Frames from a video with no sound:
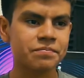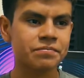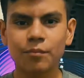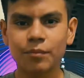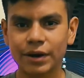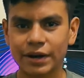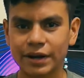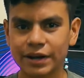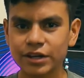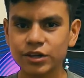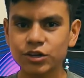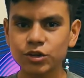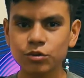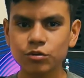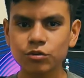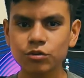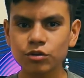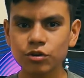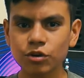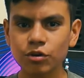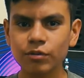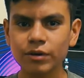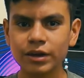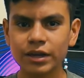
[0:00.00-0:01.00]
But I did
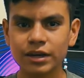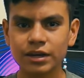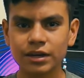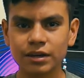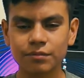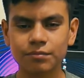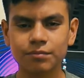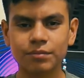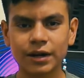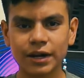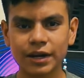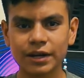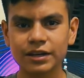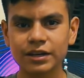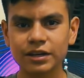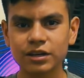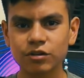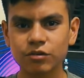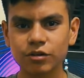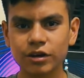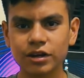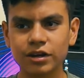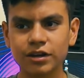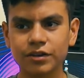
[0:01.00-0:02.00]
know
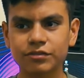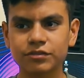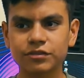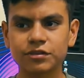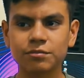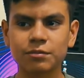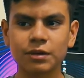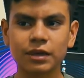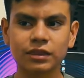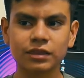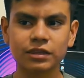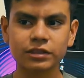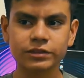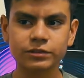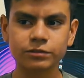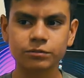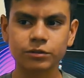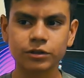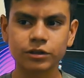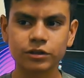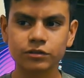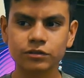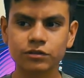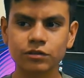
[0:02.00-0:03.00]
enough to make this work.